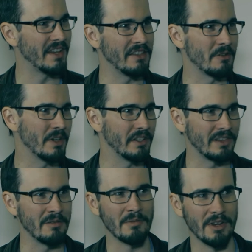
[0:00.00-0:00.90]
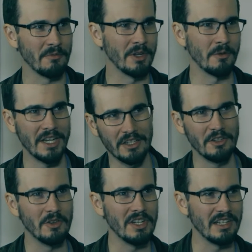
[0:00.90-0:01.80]
that in the West. Like, my brother went away to
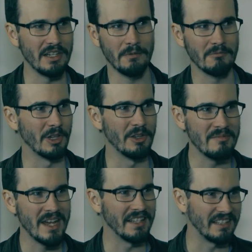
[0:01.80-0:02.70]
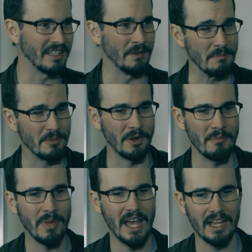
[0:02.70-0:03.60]
uni and he learned about this stuff and brought
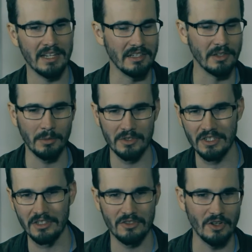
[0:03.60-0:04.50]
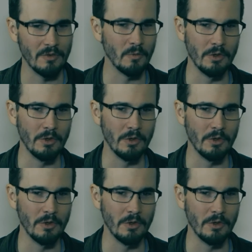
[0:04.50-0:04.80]
it back. And I was watching John